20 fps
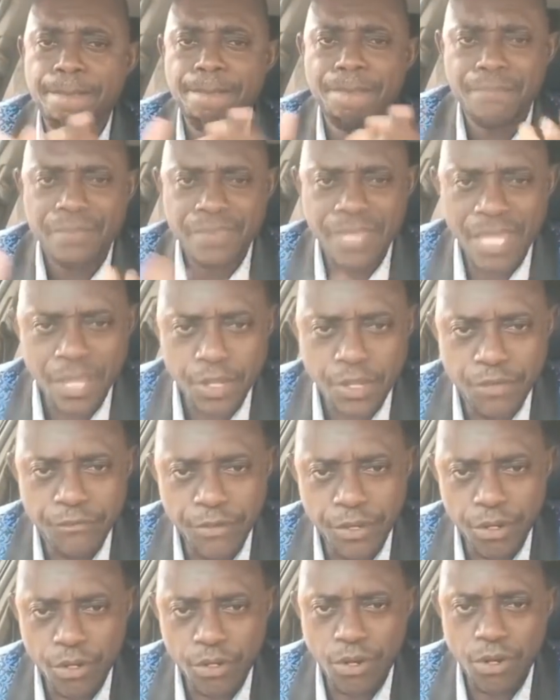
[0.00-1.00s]
Thank you
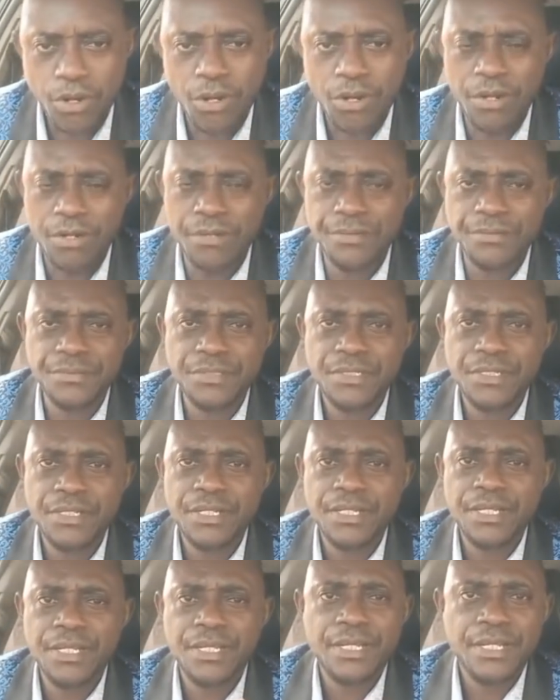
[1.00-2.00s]
for your call.
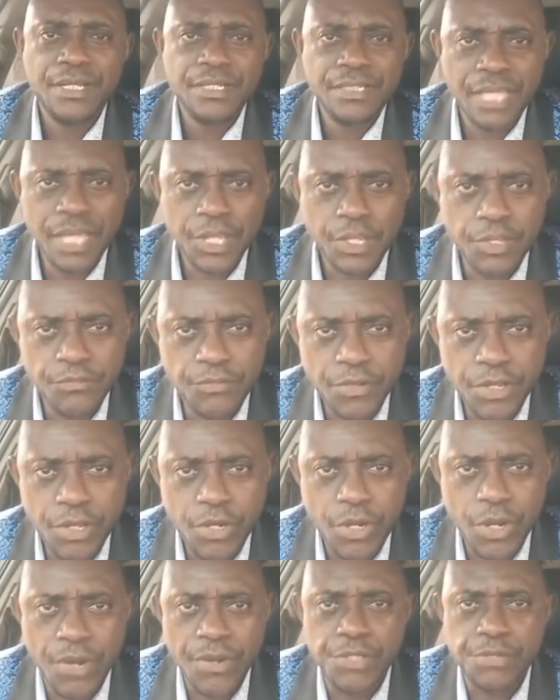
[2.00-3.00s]
Thank you for your
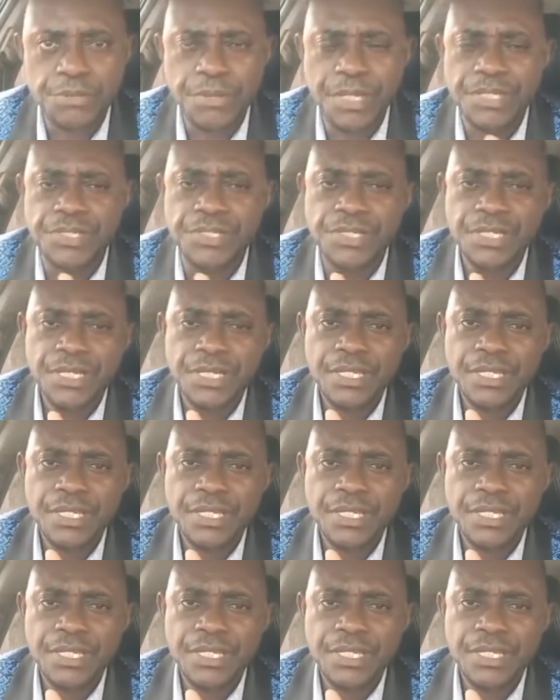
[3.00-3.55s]
encouragement.